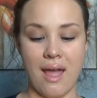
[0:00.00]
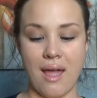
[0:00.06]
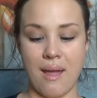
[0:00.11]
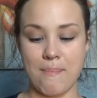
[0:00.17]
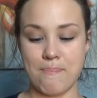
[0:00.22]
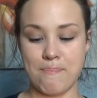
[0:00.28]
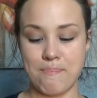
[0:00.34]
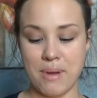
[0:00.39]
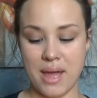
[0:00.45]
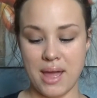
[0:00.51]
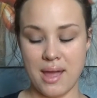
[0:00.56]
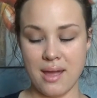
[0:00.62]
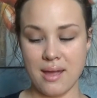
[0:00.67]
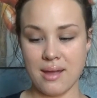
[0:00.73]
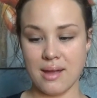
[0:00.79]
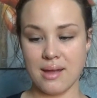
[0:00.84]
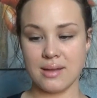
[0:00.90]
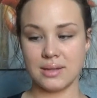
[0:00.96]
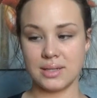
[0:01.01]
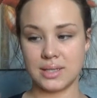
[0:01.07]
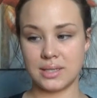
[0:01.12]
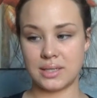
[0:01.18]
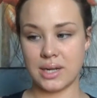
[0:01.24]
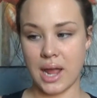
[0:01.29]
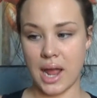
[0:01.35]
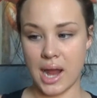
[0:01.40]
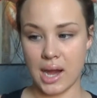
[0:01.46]
a big
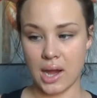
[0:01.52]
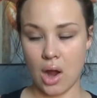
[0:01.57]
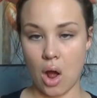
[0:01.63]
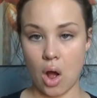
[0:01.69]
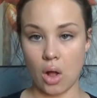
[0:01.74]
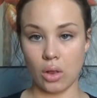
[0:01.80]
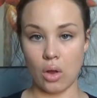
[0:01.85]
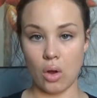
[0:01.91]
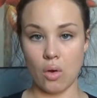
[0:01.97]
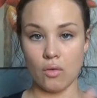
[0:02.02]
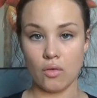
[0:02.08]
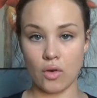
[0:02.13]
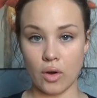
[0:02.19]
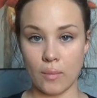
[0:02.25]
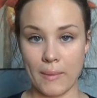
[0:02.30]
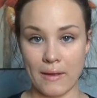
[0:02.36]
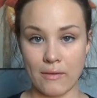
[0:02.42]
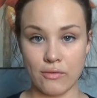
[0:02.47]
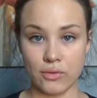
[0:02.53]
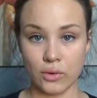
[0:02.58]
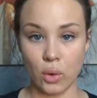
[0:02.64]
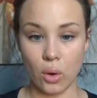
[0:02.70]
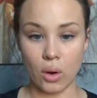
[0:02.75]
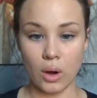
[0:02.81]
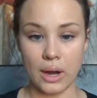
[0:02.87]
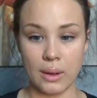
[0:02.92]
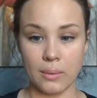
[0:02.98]
stain all over my floor.